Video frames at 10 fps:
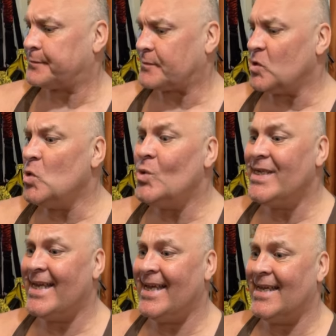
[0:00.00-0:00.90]
New
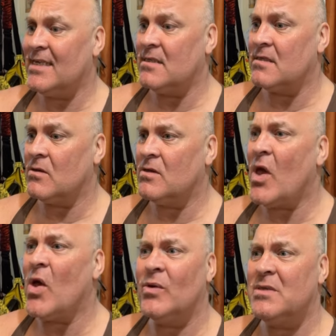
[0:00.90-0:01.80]
Year's.
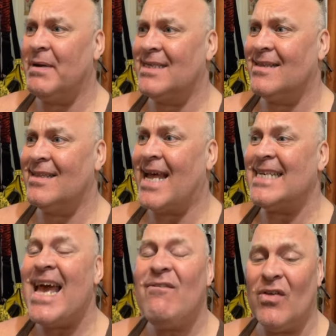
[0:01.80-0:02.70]
No, it's better than
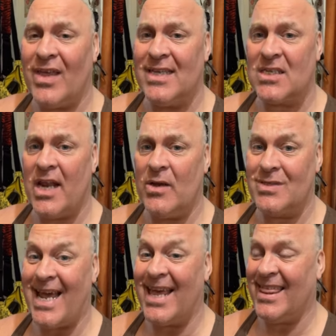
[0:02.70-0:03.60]
that. Everything is
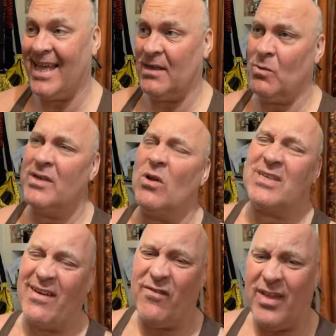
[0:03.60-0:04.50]
closed, I think. Well, not
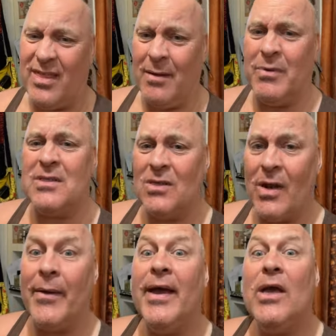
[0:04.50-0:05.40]
everything, but you
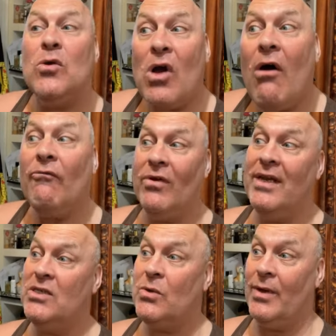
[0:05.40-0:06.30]
know, you can't
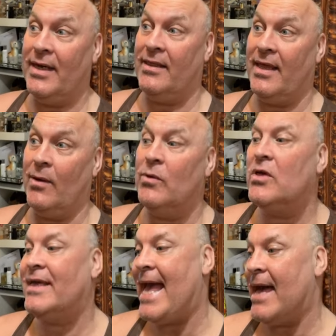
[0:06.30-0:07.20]
really do anything. Well, you
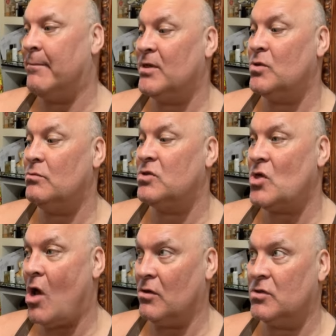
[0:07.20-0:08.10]
can, but you
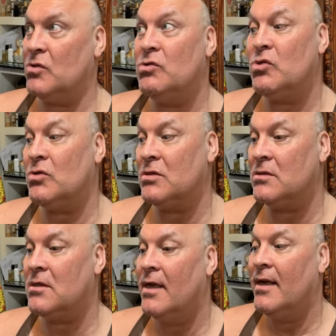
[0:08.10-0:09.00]
shan't. You
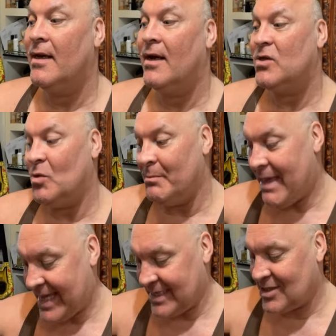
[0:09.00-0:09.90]
shouldn't. You
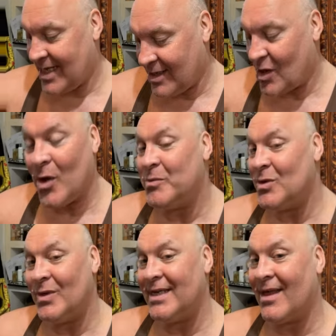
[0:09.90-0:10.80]
may stay at home
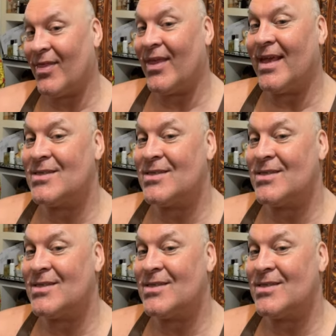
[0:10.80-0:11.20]
doing nothing.